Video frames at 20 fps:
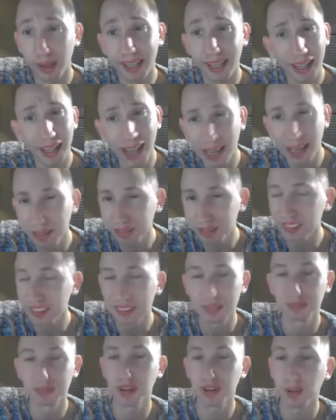Again, kind of
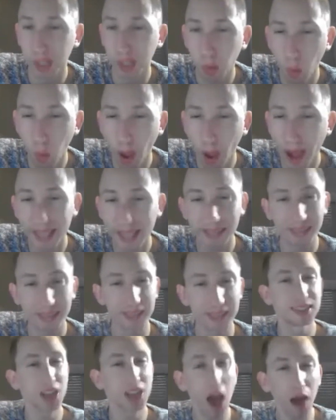feels very quiet.
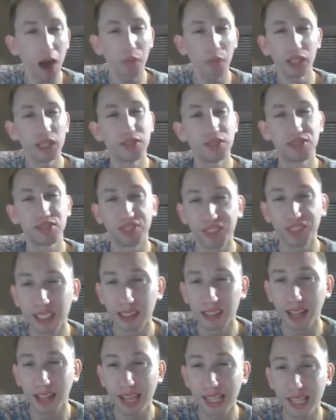Does not really
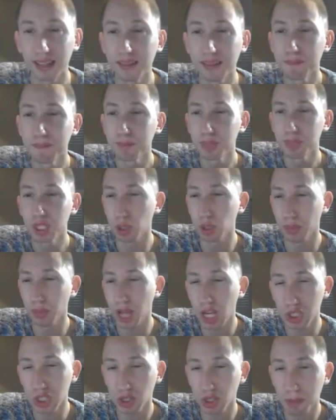feel like, the
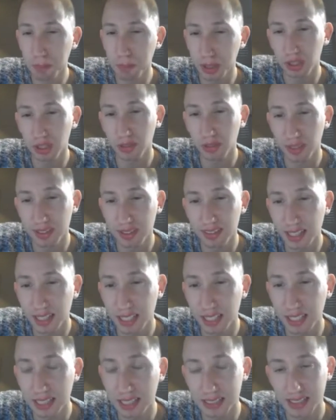hustle and bustle of the
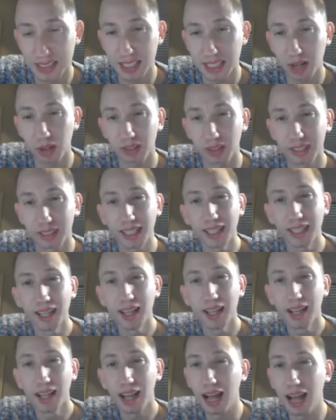city necessarily.
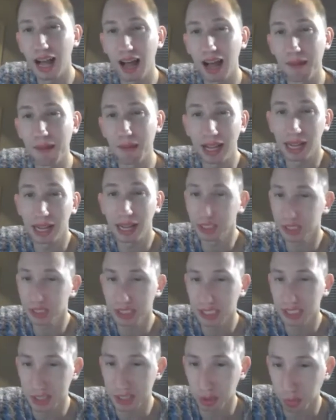I just
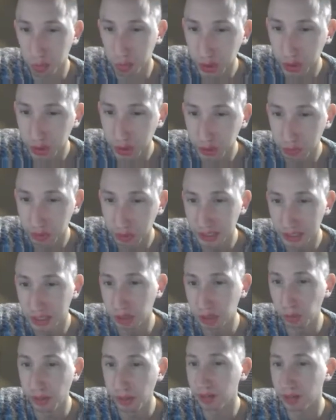think it's a really, really
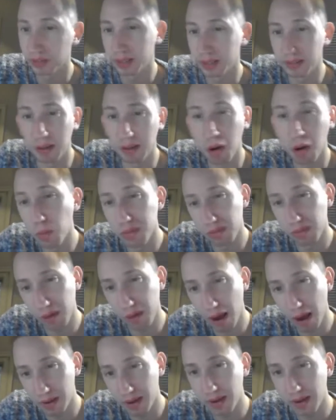cute area, and the homes
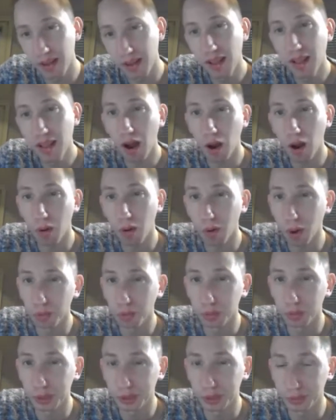around it are
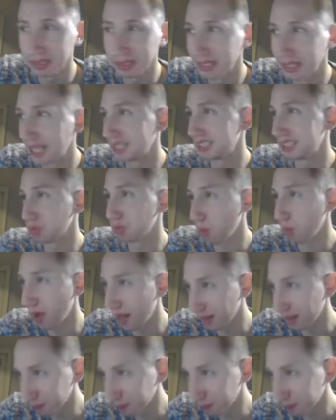all really, really nice as well.